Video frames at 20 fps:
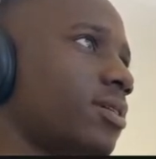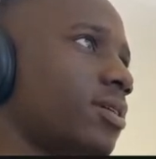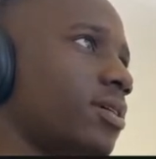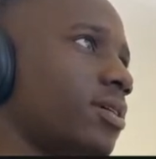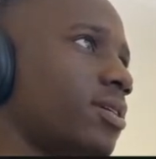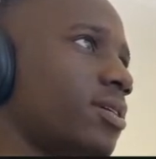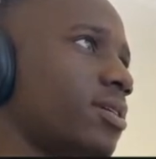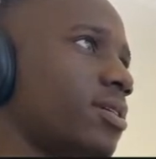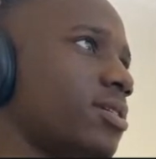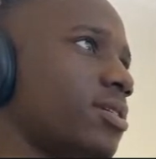
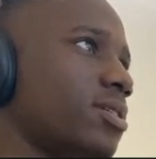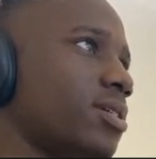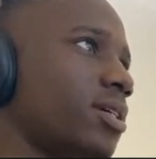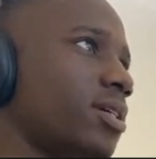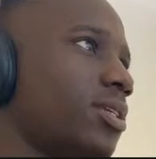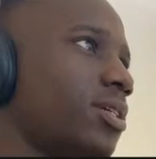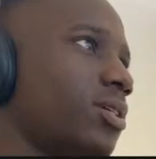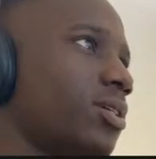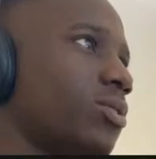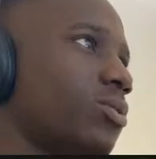and is
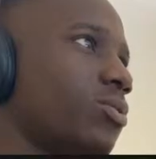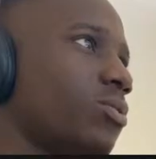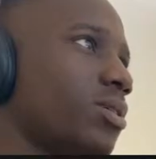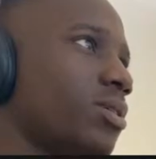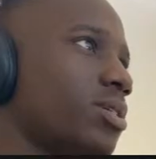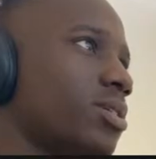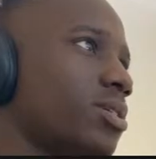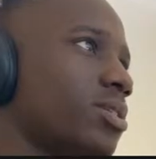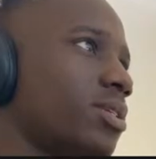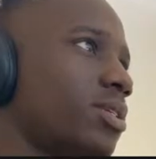heading
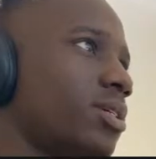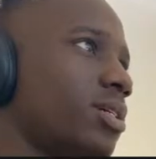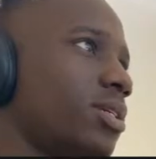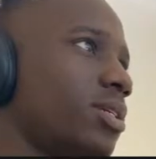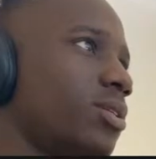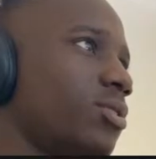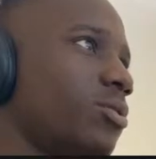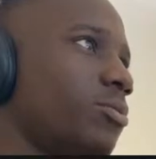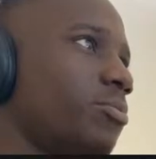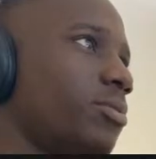towards the
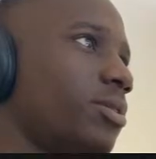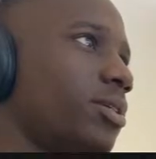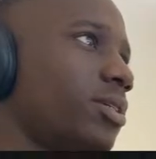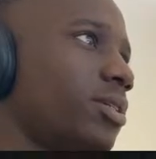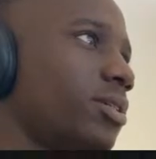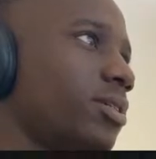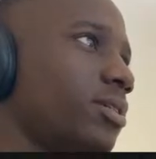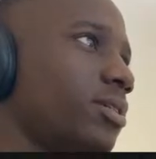daily open.